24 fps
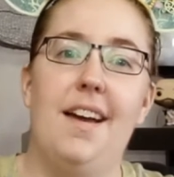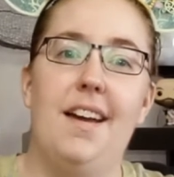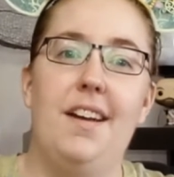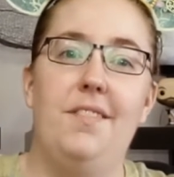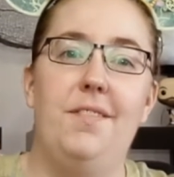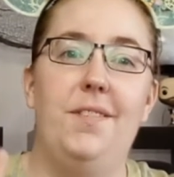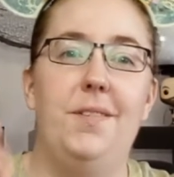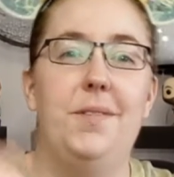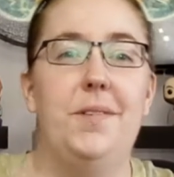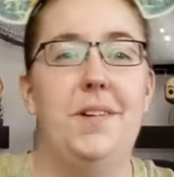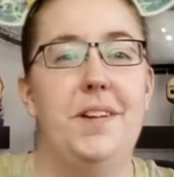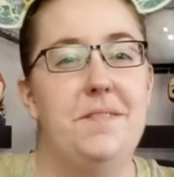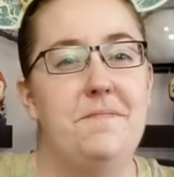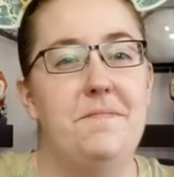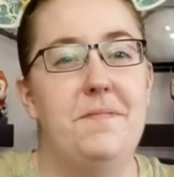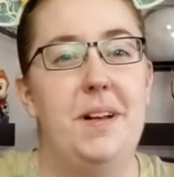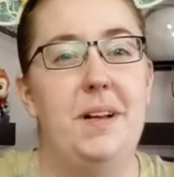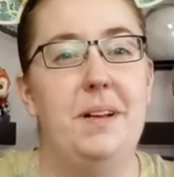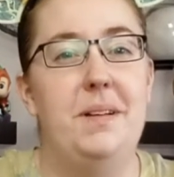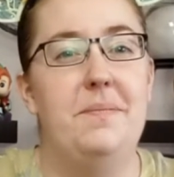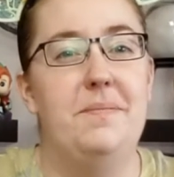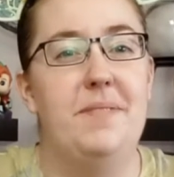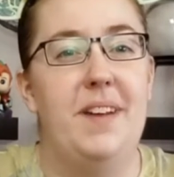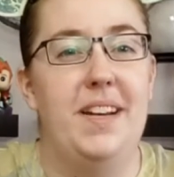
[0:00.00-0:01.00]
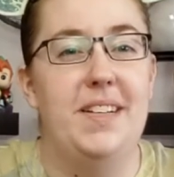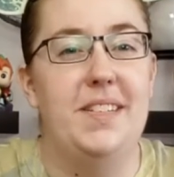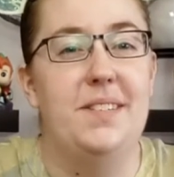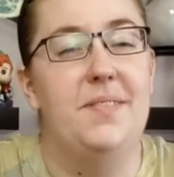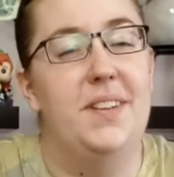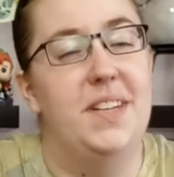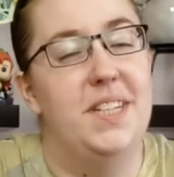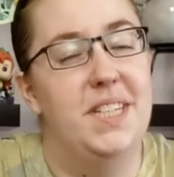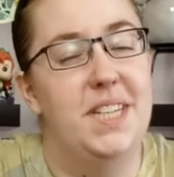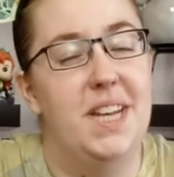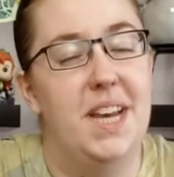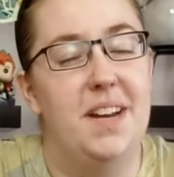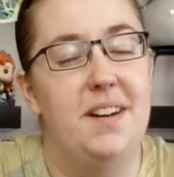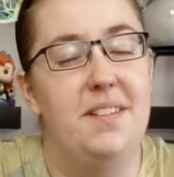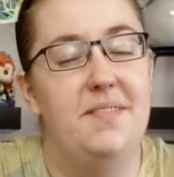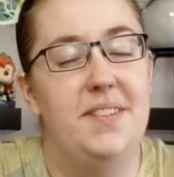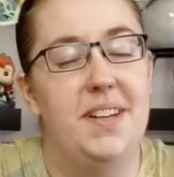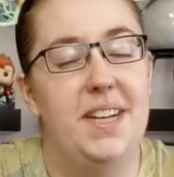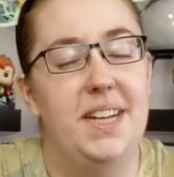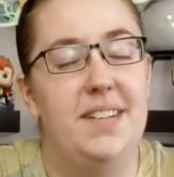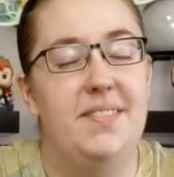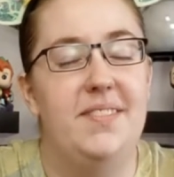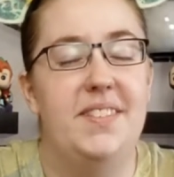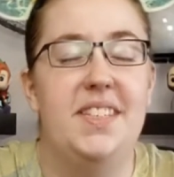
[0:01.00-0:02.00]
Hi everyone, welcome back to my channel.
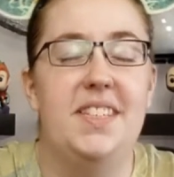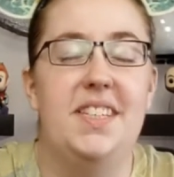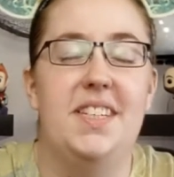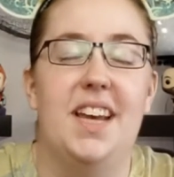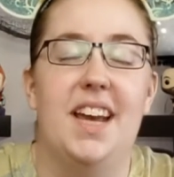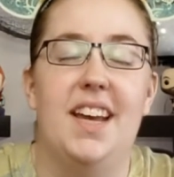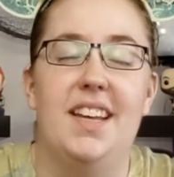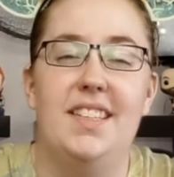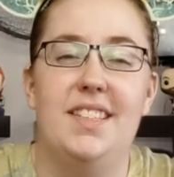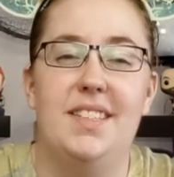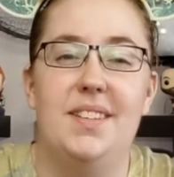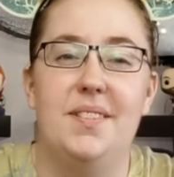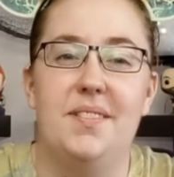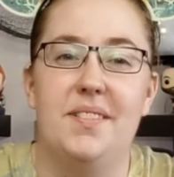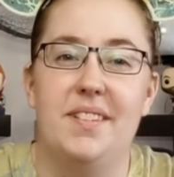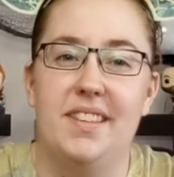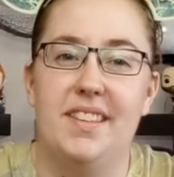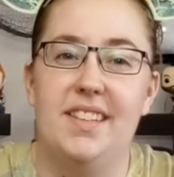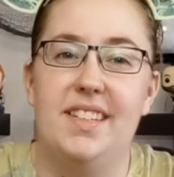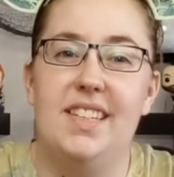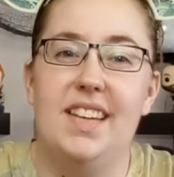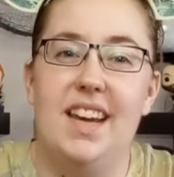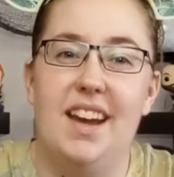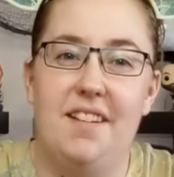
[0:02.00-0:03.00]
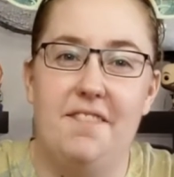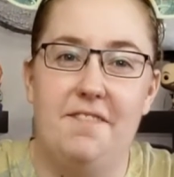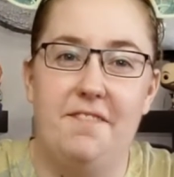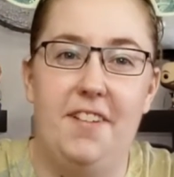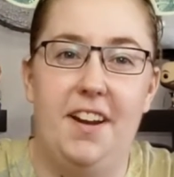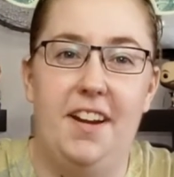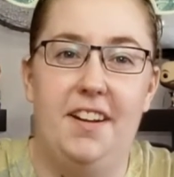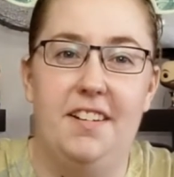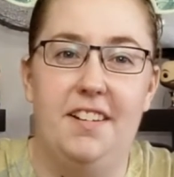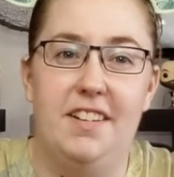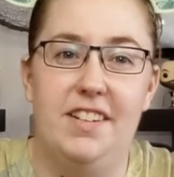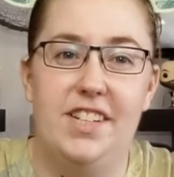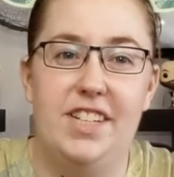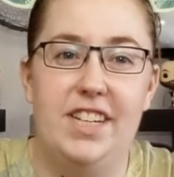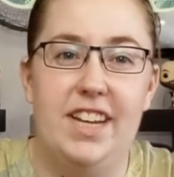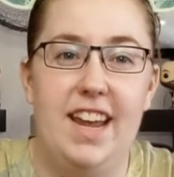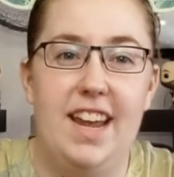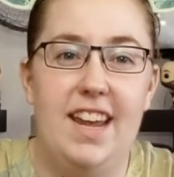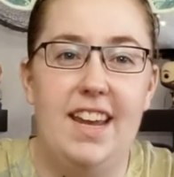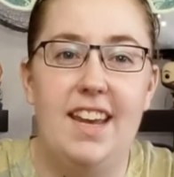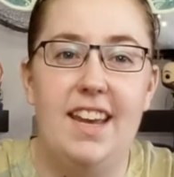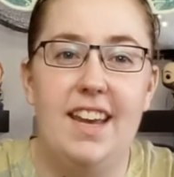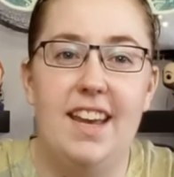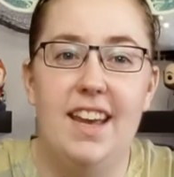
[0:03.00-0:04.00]
My name is Jess, or the TIE Fighter
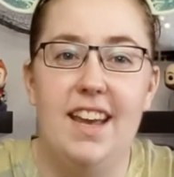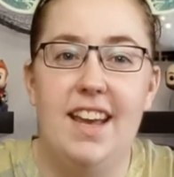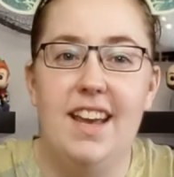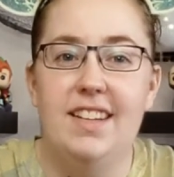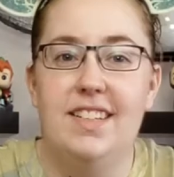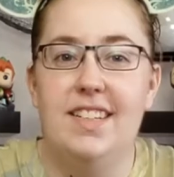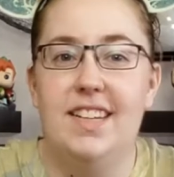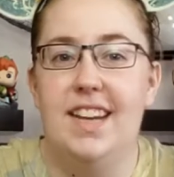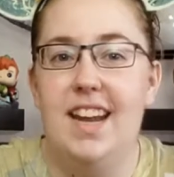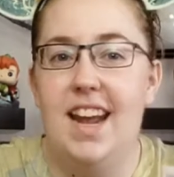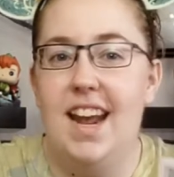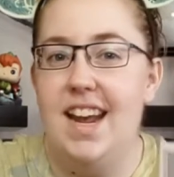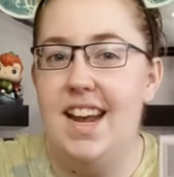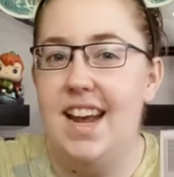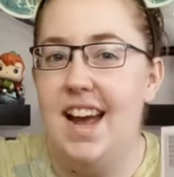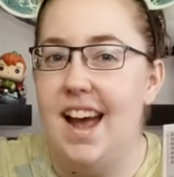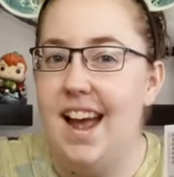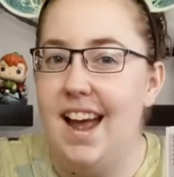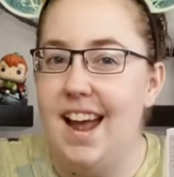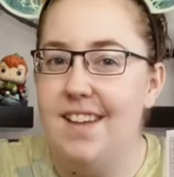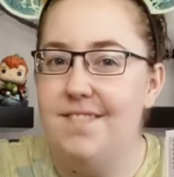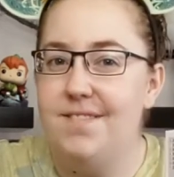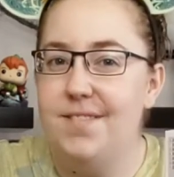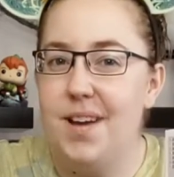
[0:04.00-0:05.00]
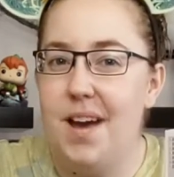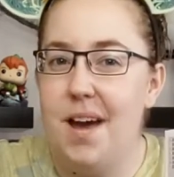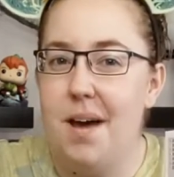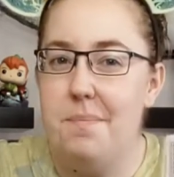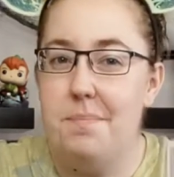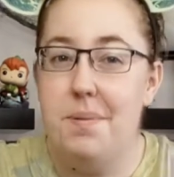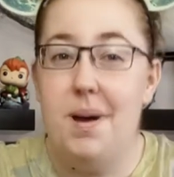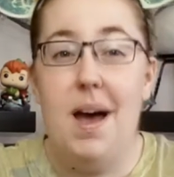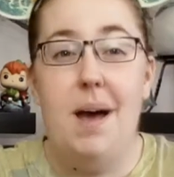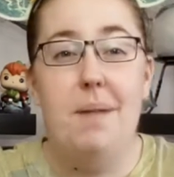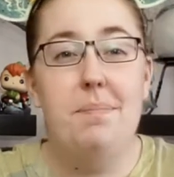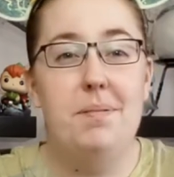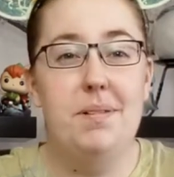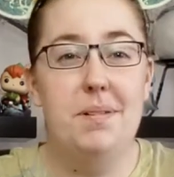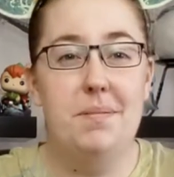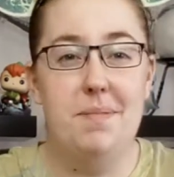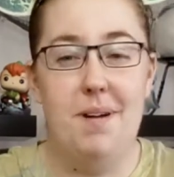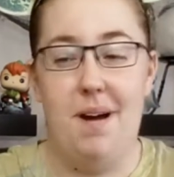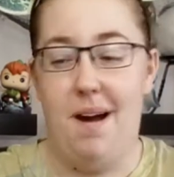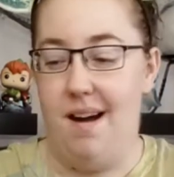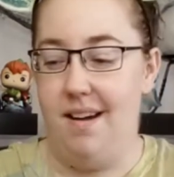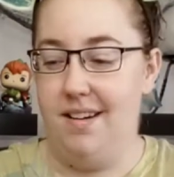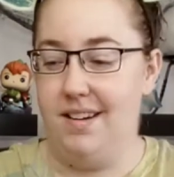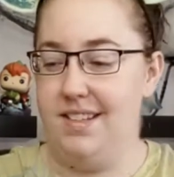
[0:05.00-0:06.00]
Chick. Today I've got Pop in a
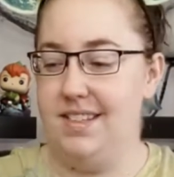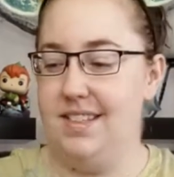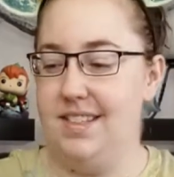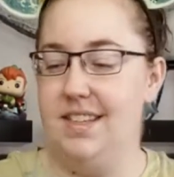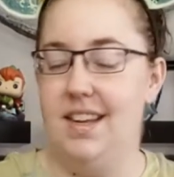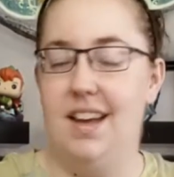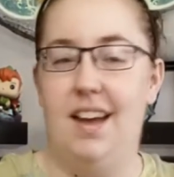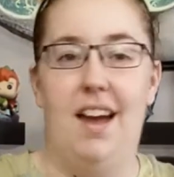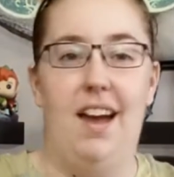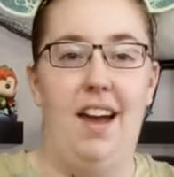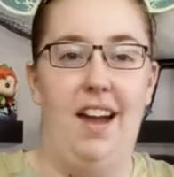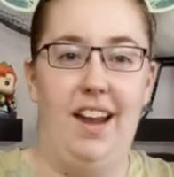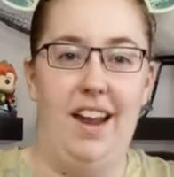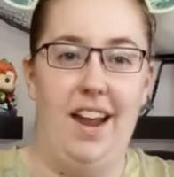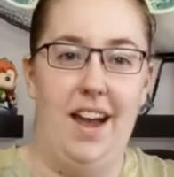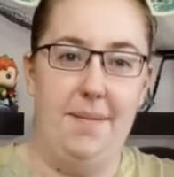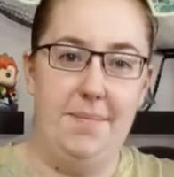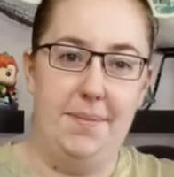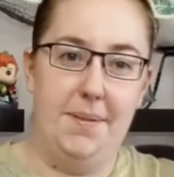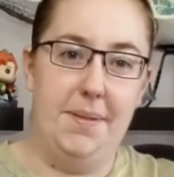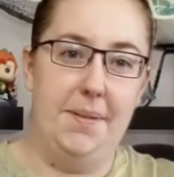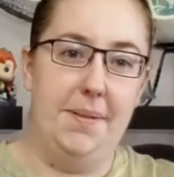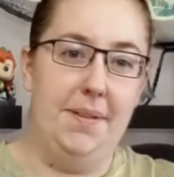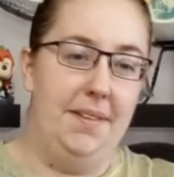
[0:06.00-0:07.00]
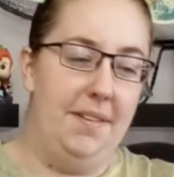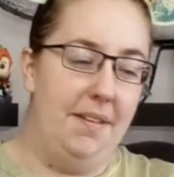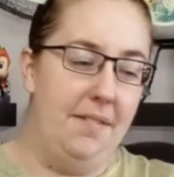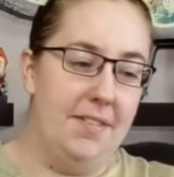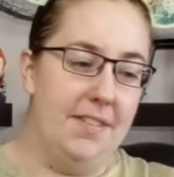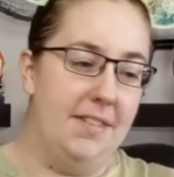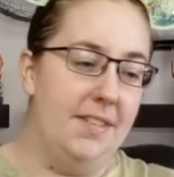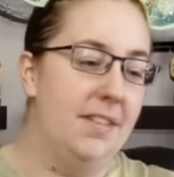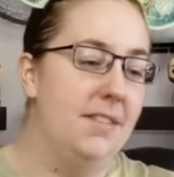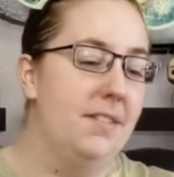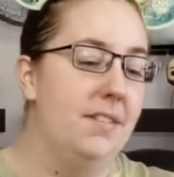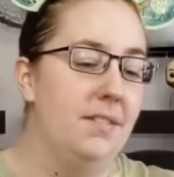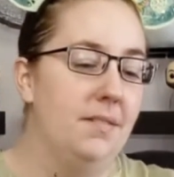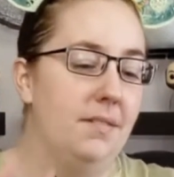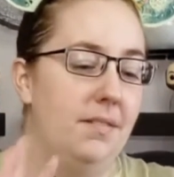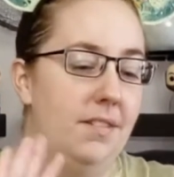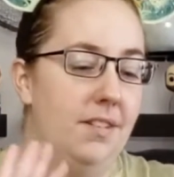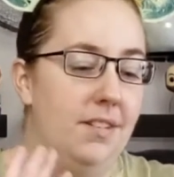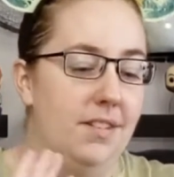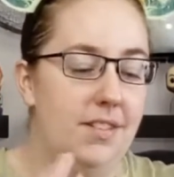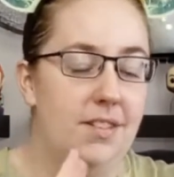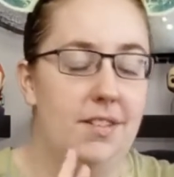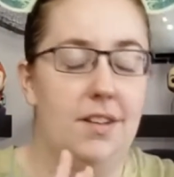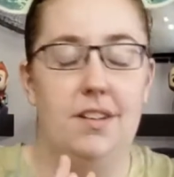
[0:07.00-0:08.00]
Box. I absolutely love
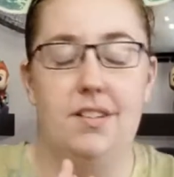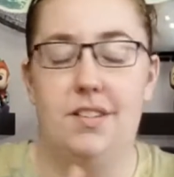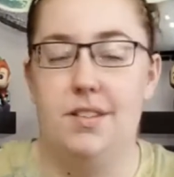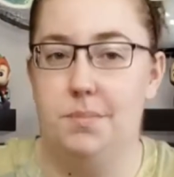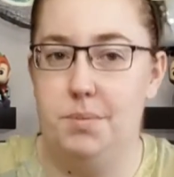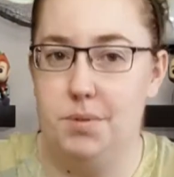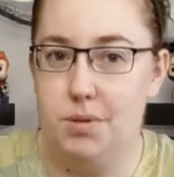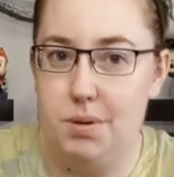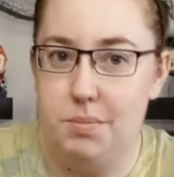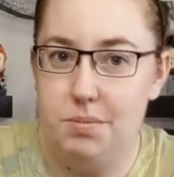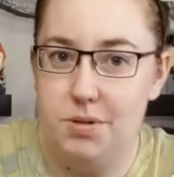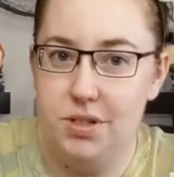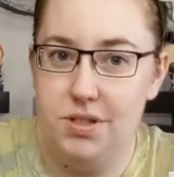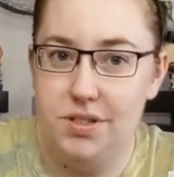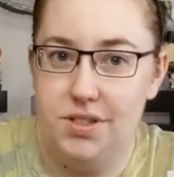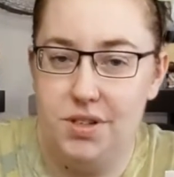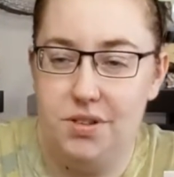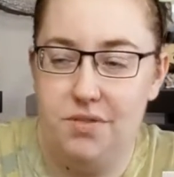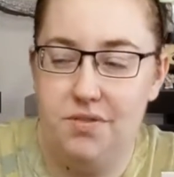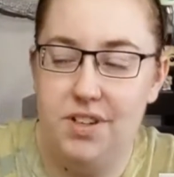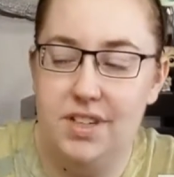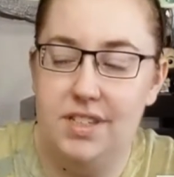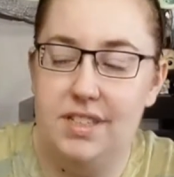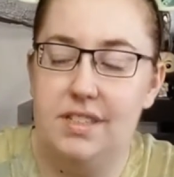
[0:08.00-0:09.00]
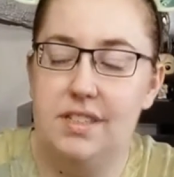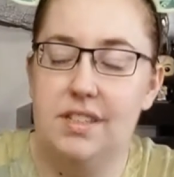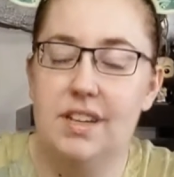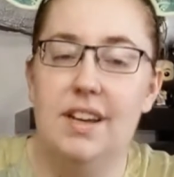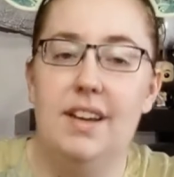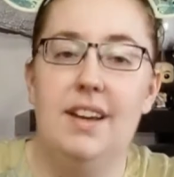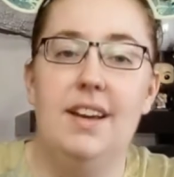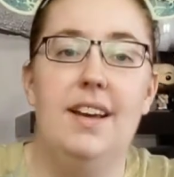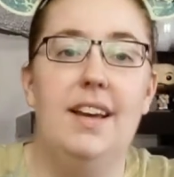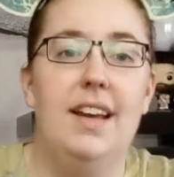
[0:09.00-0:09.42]
this subscription service.